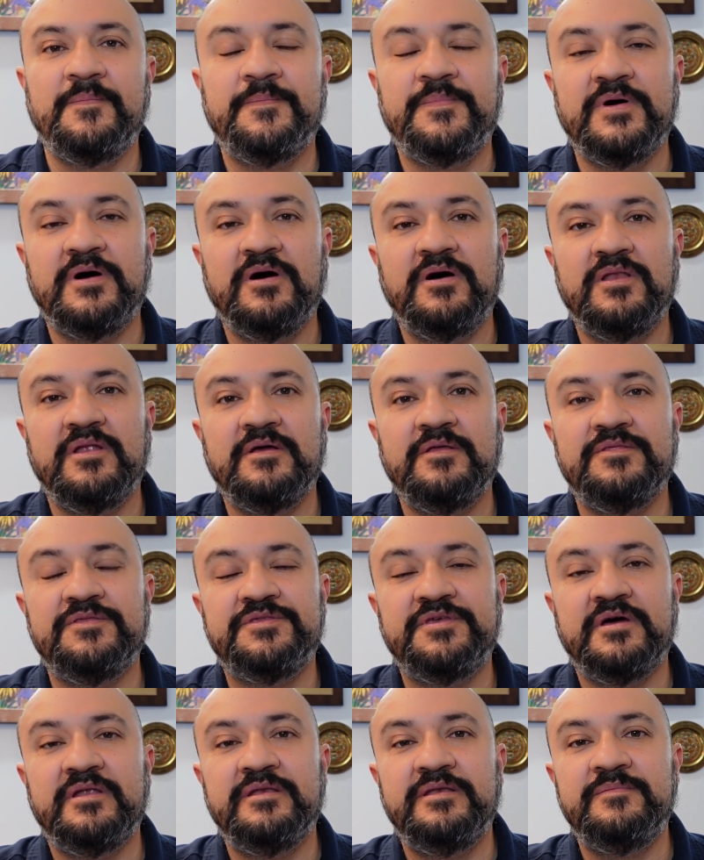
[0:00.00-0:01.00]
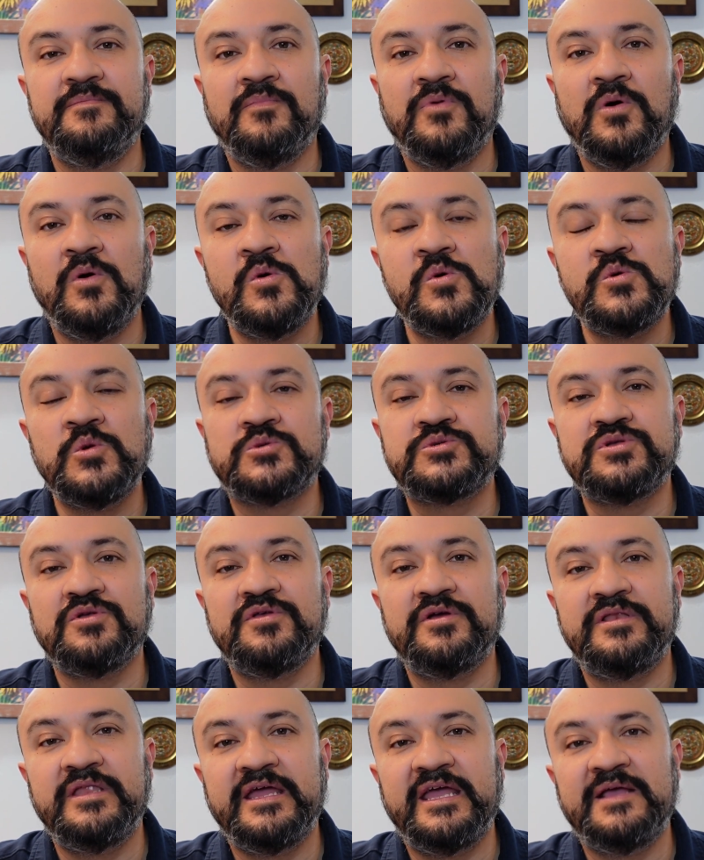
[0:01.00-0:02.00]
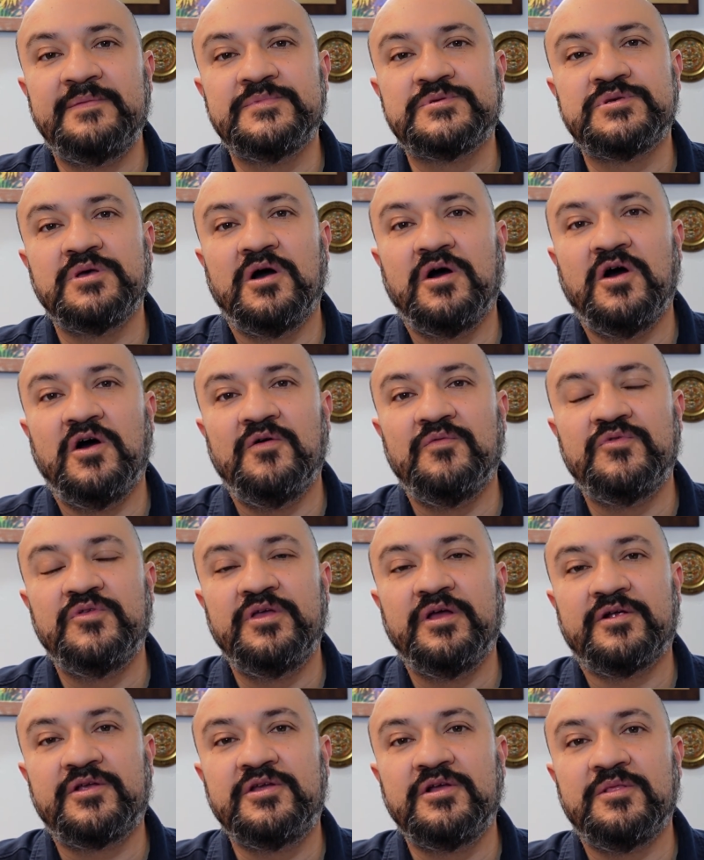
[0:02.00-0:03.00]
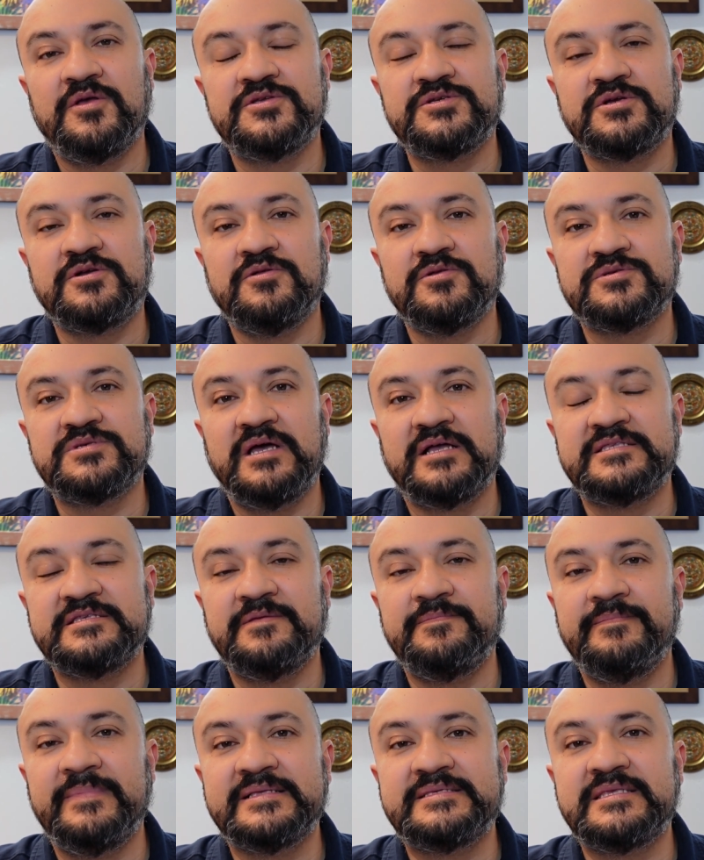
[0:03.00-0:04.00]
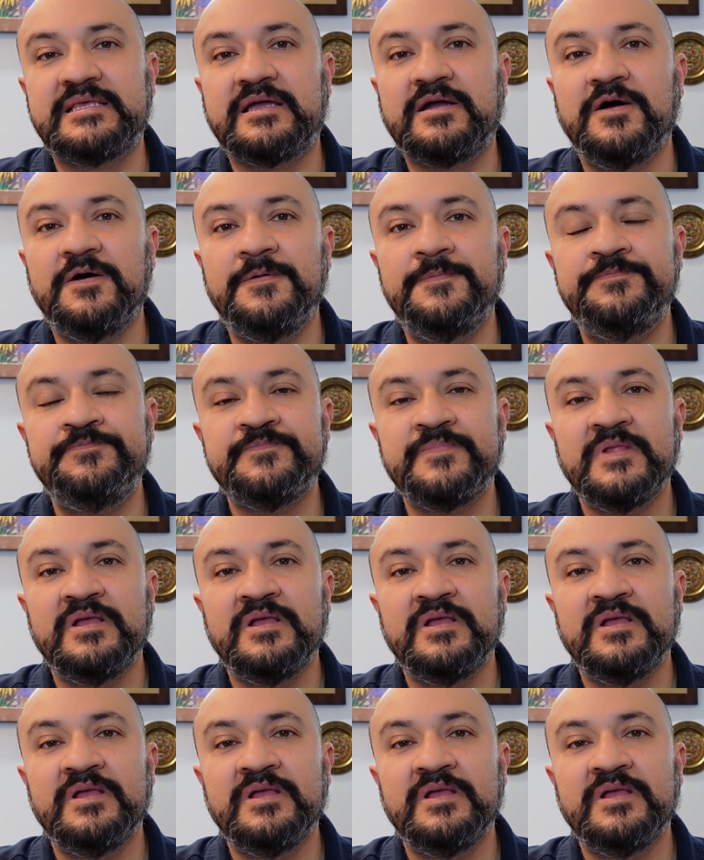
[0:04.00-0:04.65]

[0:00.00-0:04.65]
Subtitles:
but the most of the names of the archaeological sites in Mexico